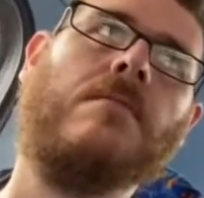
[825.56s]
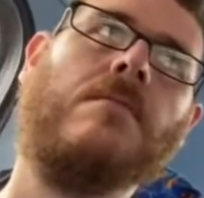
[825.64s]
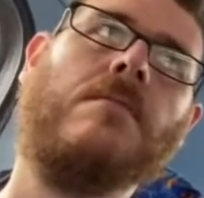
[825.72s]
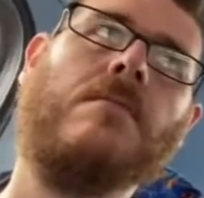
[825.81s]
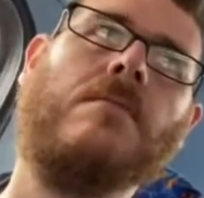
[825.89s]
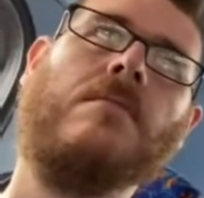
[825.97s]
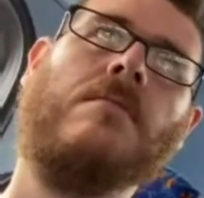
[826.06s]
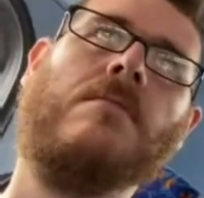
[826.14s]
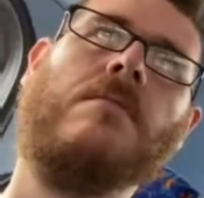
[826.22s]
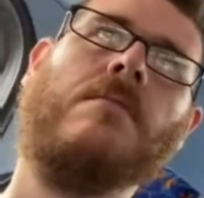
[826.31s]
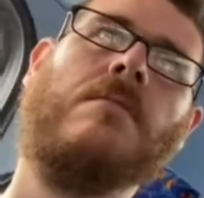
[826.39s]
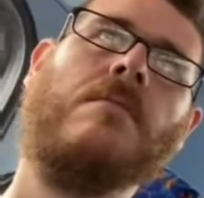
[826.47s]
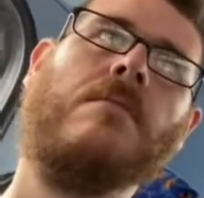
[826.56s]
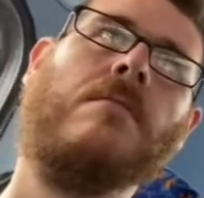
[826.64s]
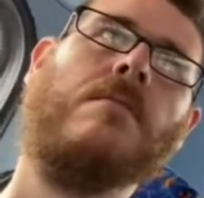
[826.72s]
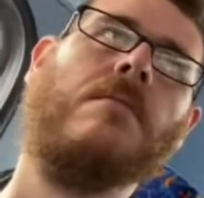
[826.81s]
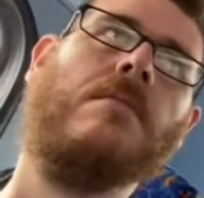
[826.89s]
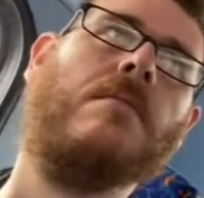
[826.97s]

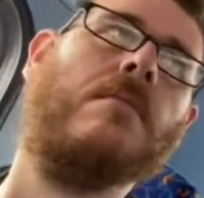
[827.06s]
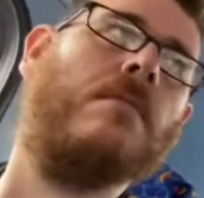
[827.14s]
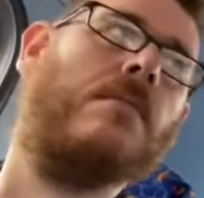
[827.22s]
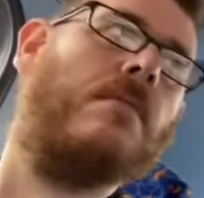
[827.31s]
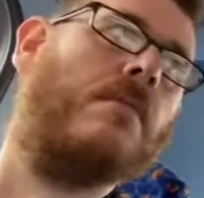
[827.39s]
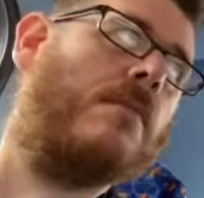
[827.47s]
This person isn't speaking.